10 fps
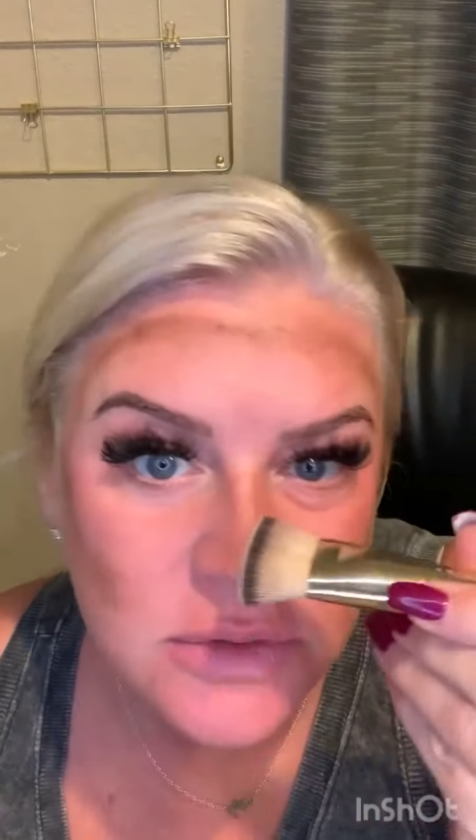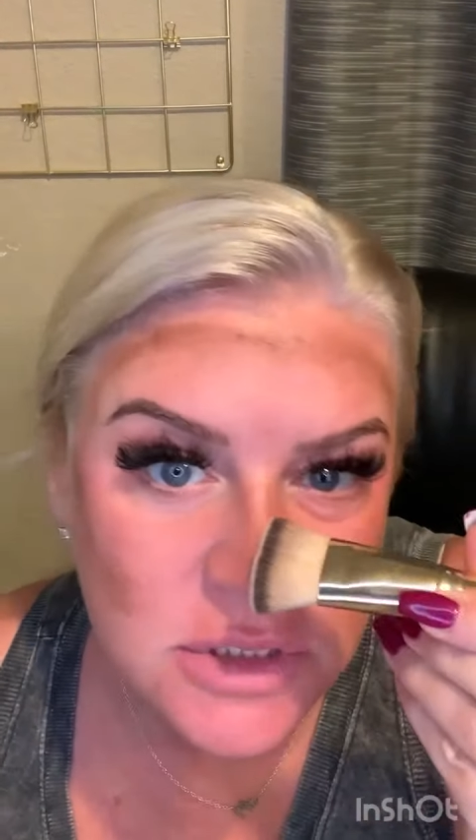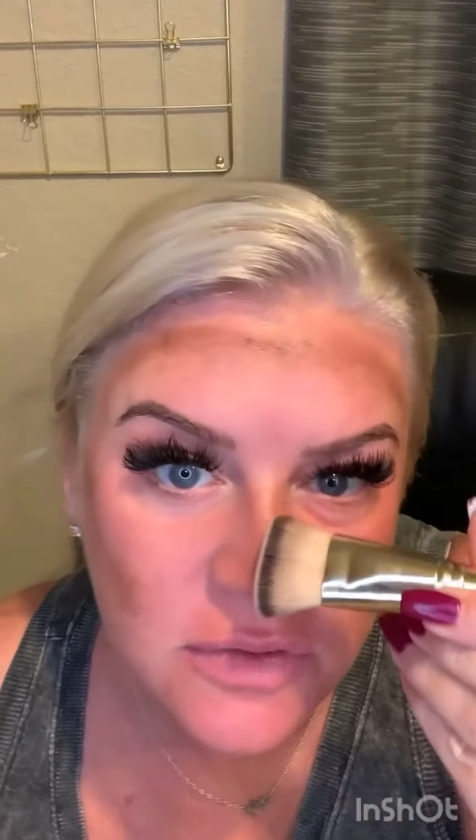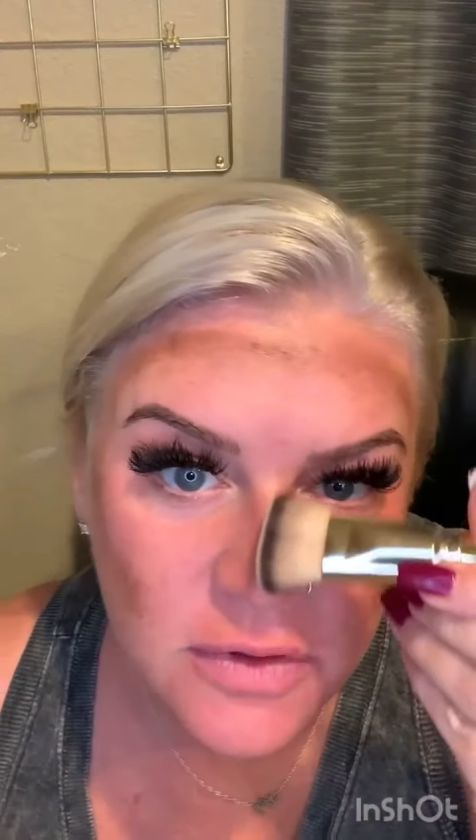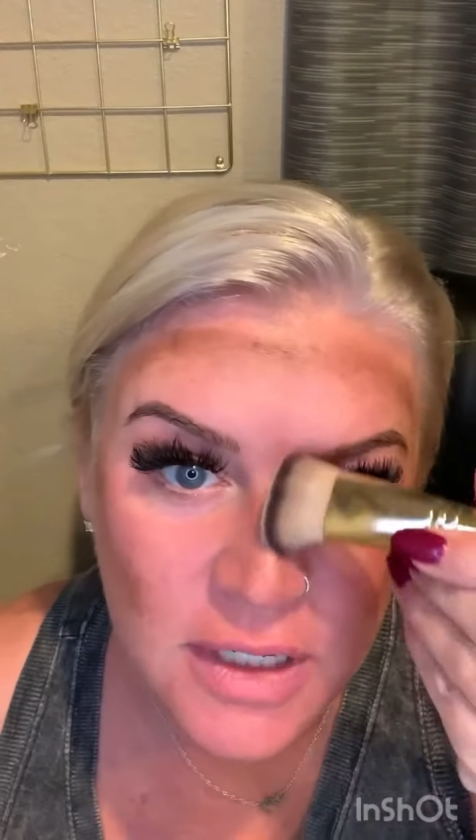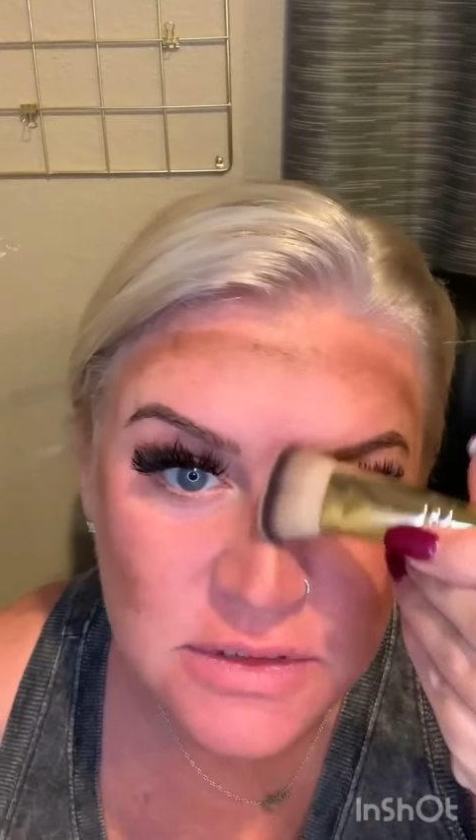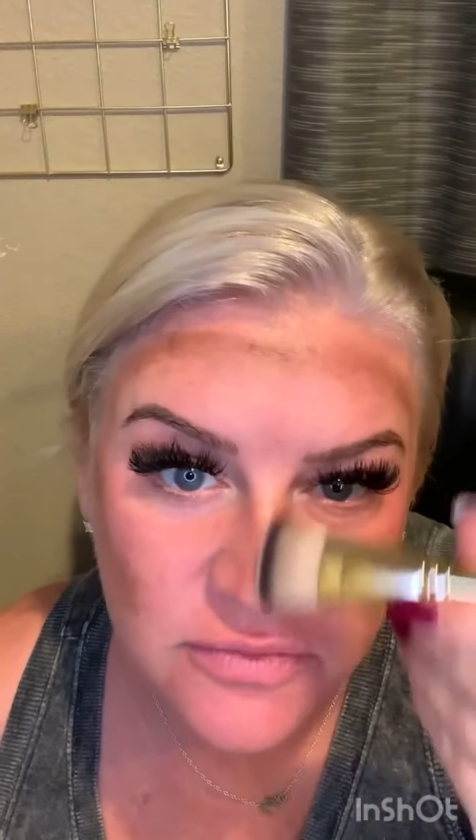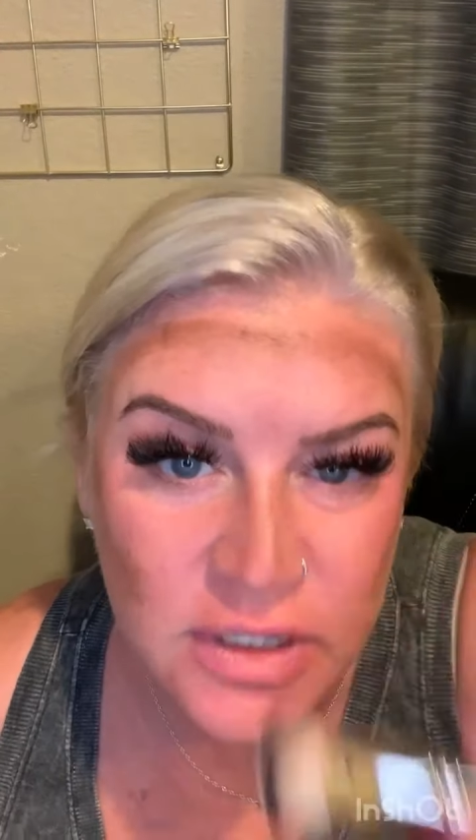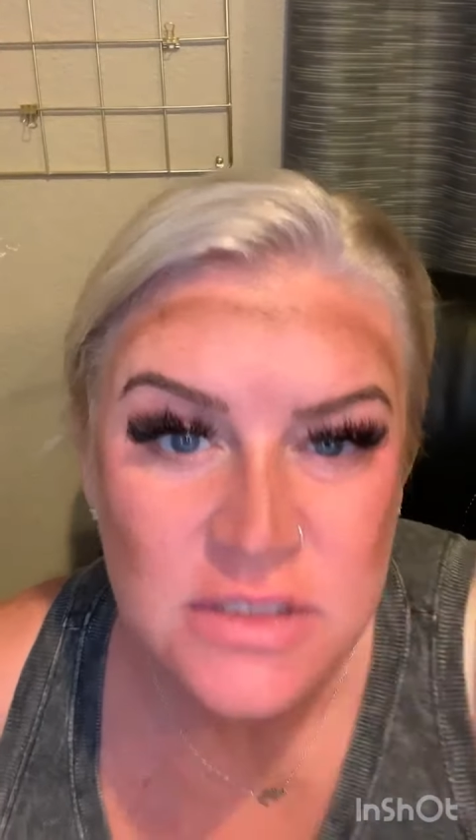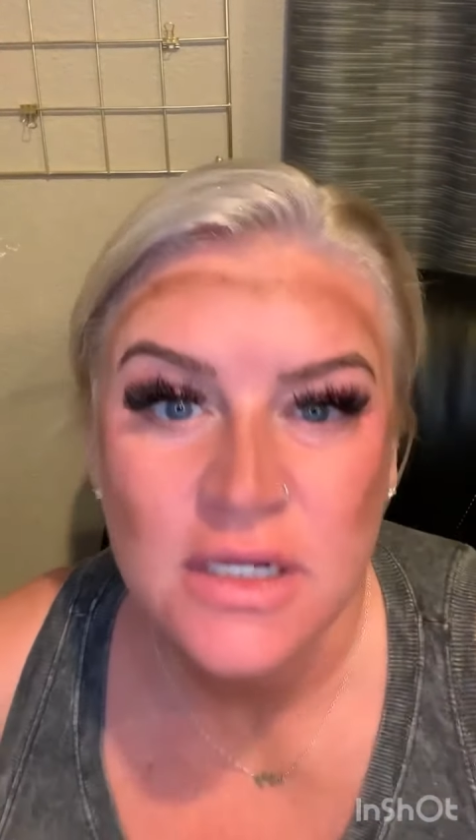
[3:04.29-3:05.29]
So if you have some
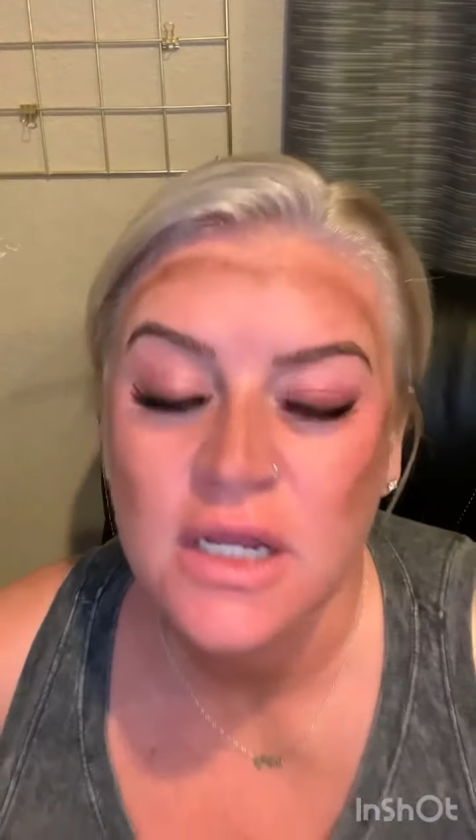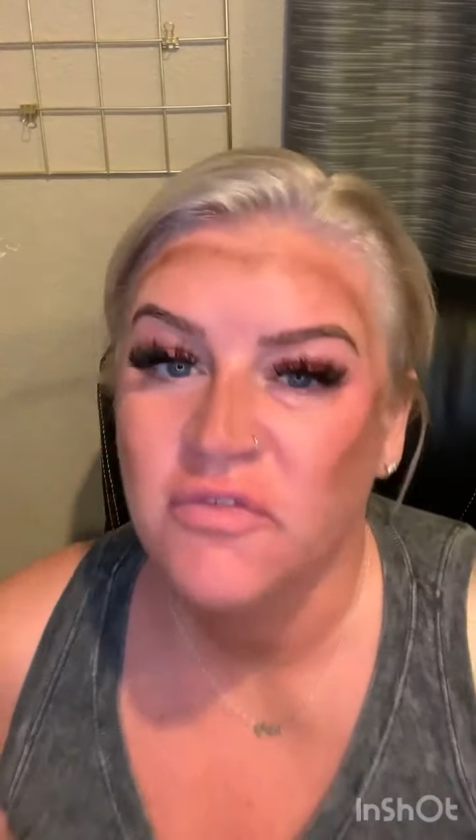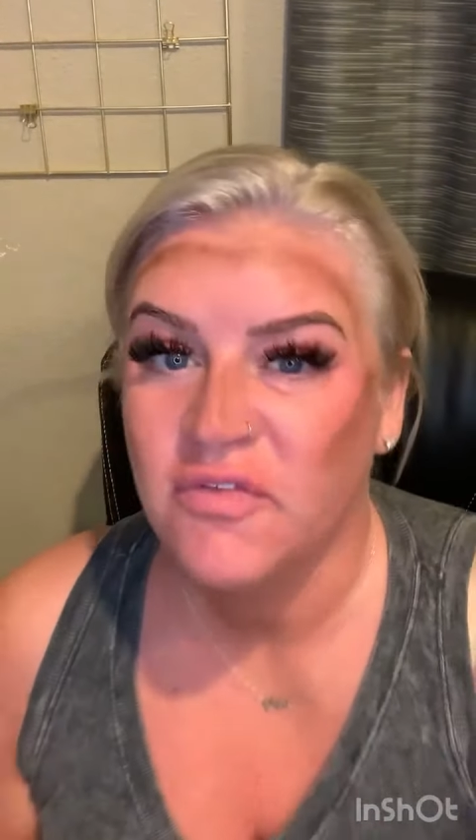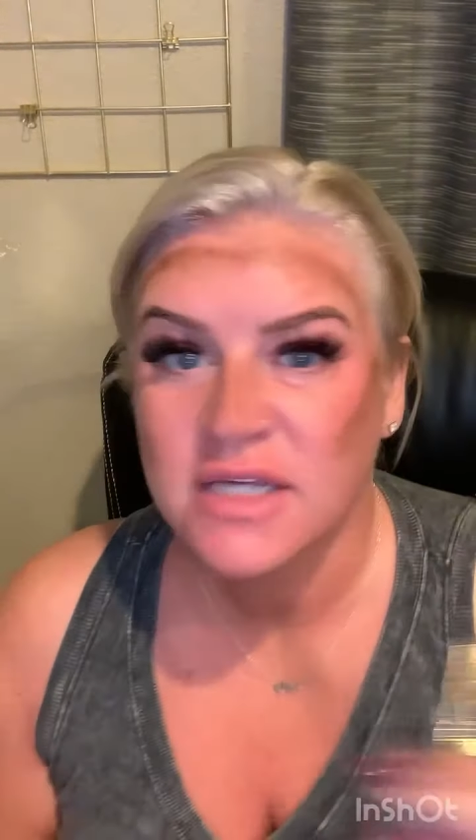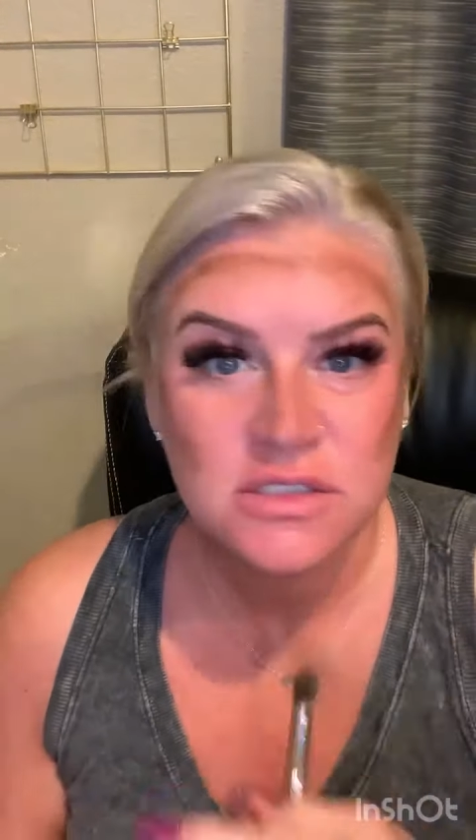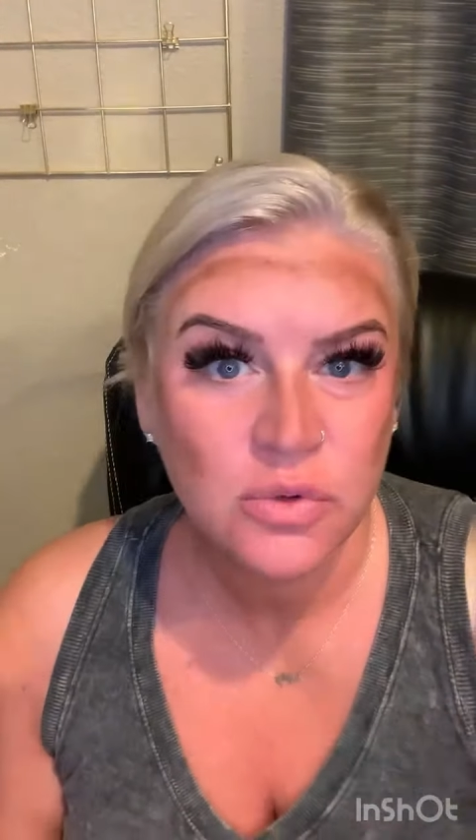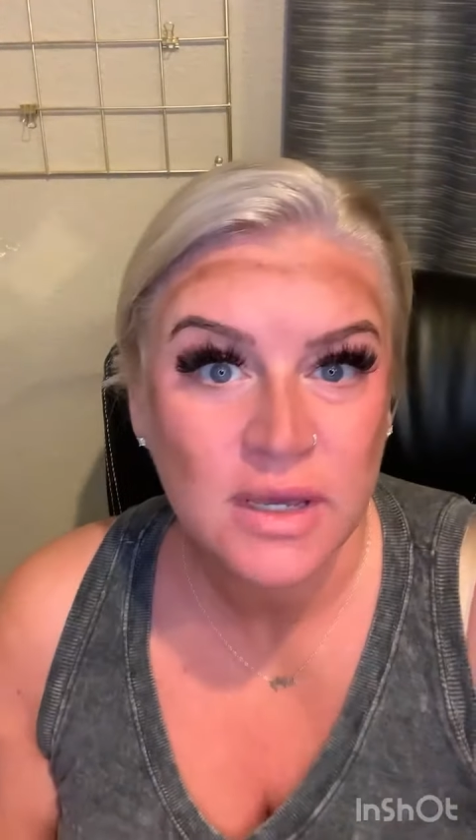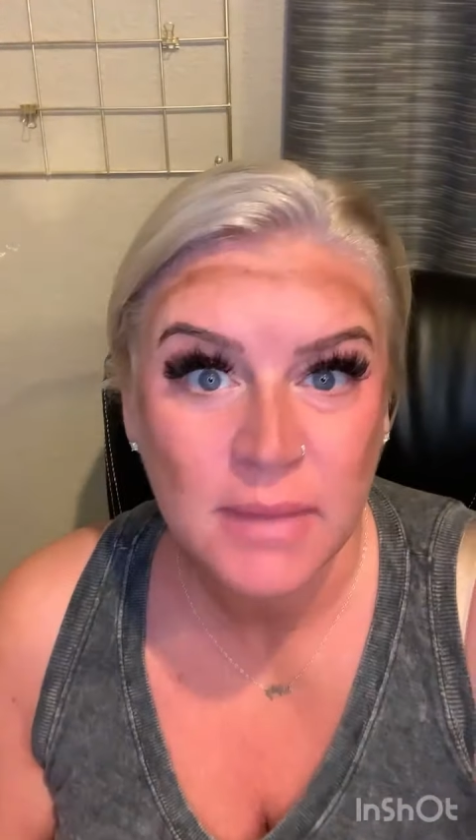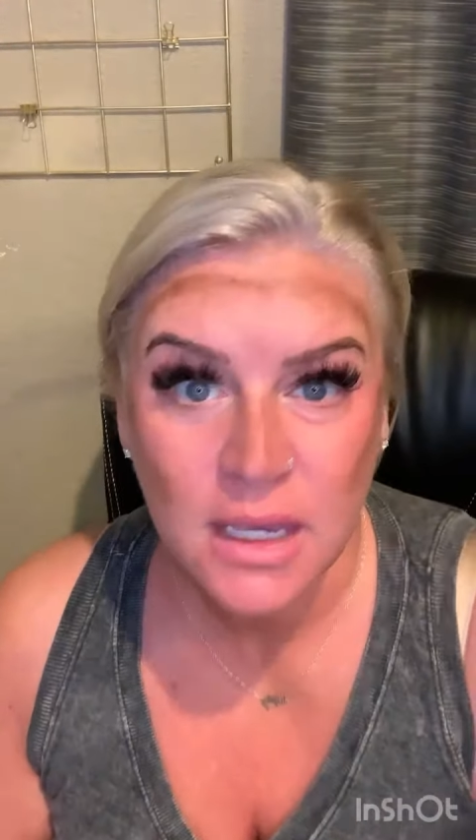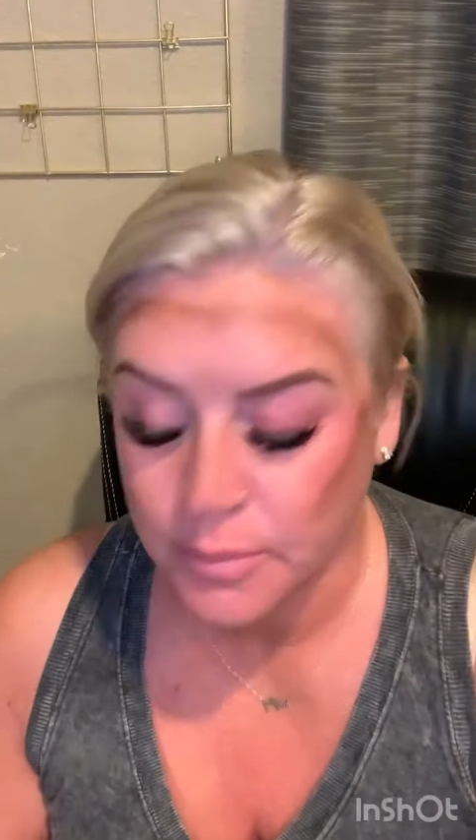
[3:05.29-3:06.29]
friends that need a fast, quick
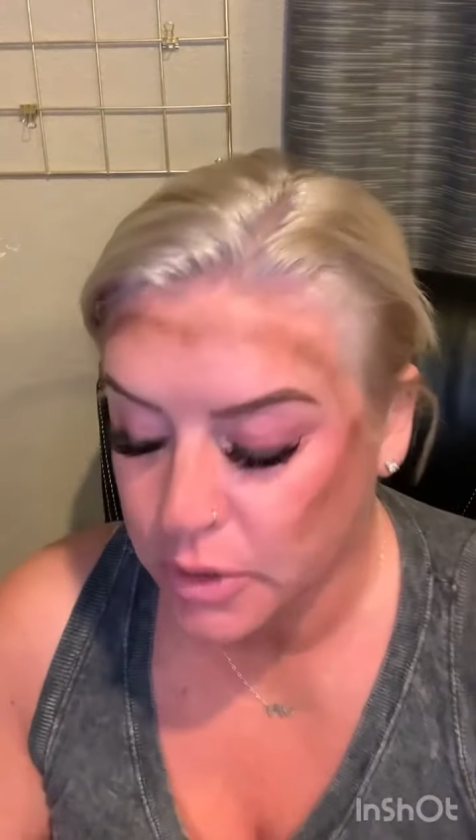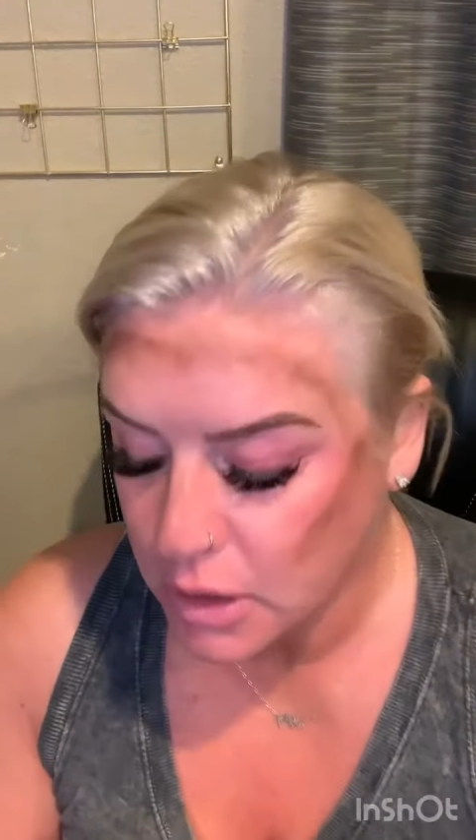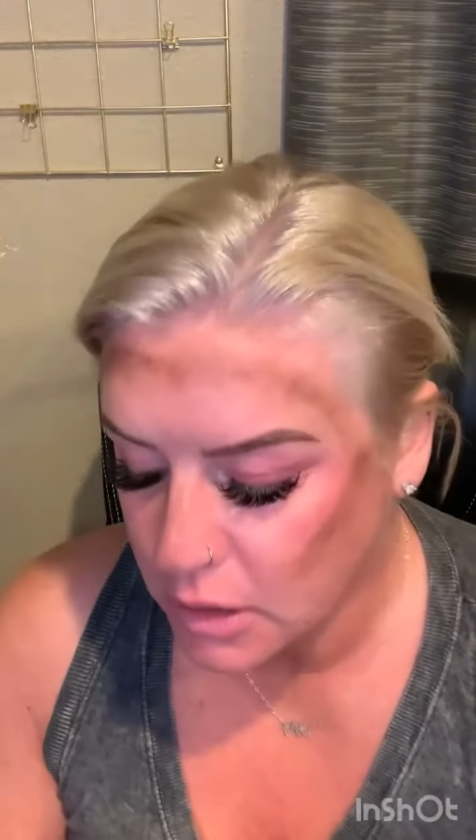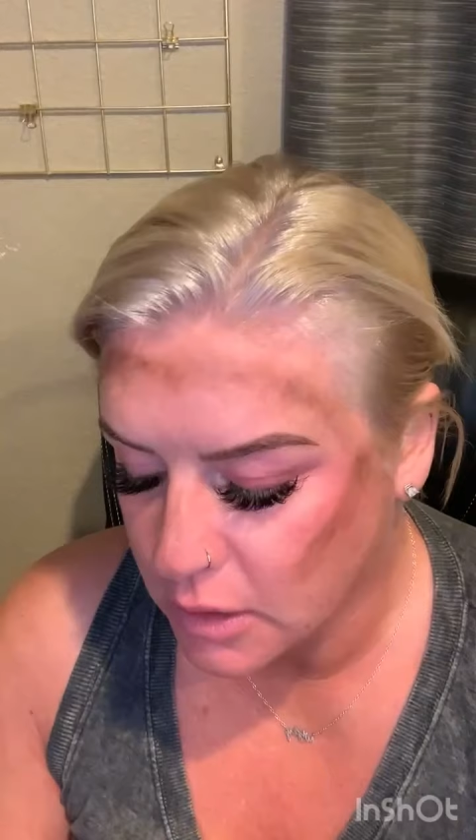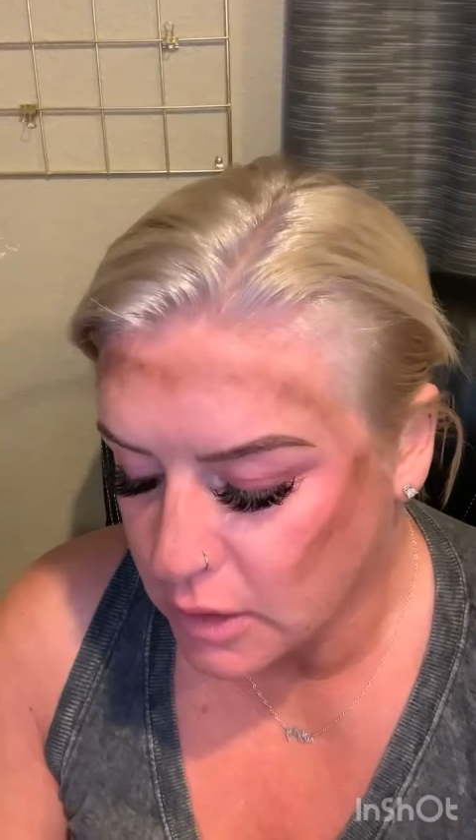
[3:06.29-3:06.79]
makeup look,